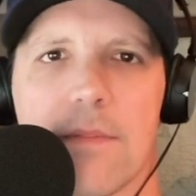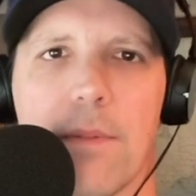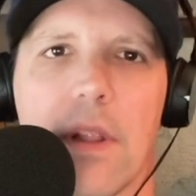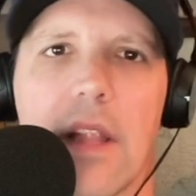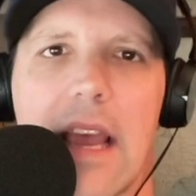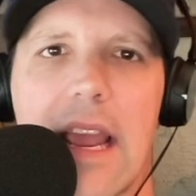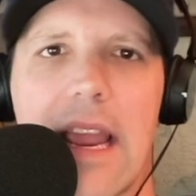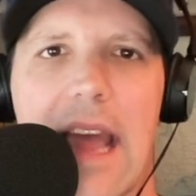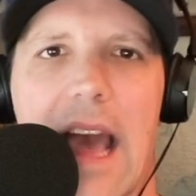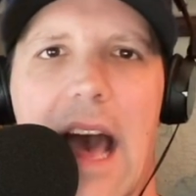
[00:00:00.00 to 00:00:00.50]

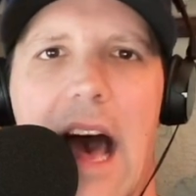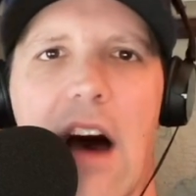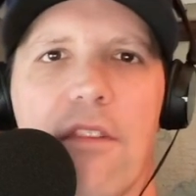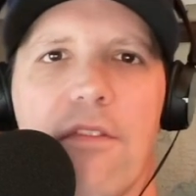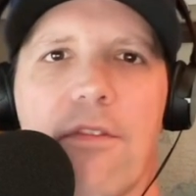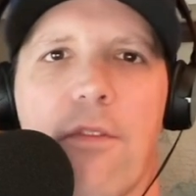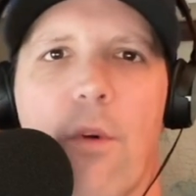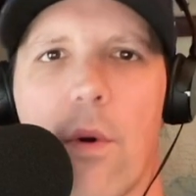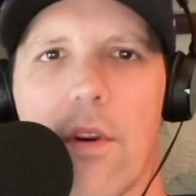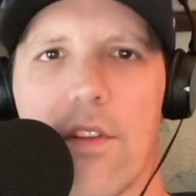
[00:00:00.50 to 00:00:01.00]
played
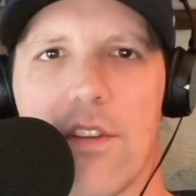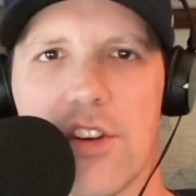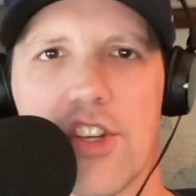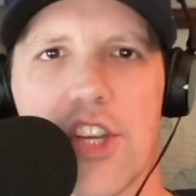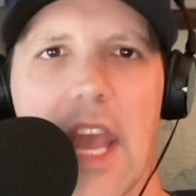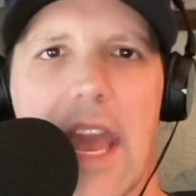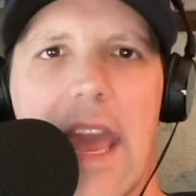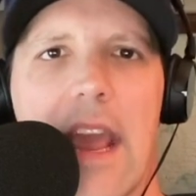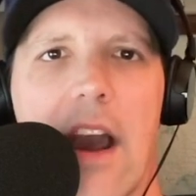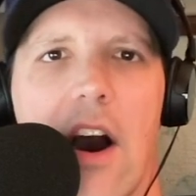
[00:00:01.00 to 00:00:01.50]
out for the
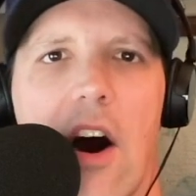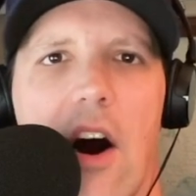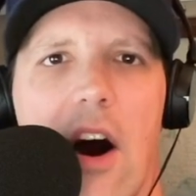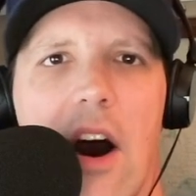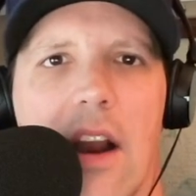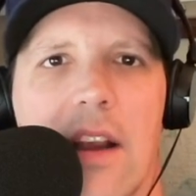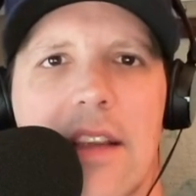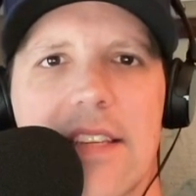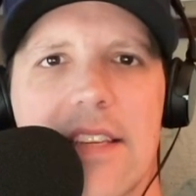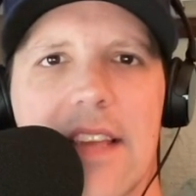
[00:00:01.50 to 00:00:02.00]

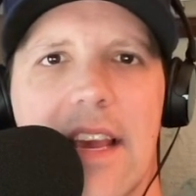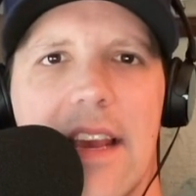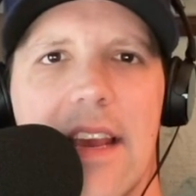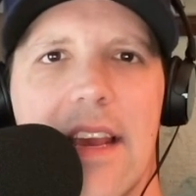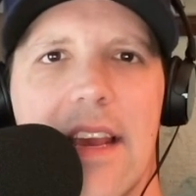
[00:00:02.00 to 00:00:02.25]
Jayhawks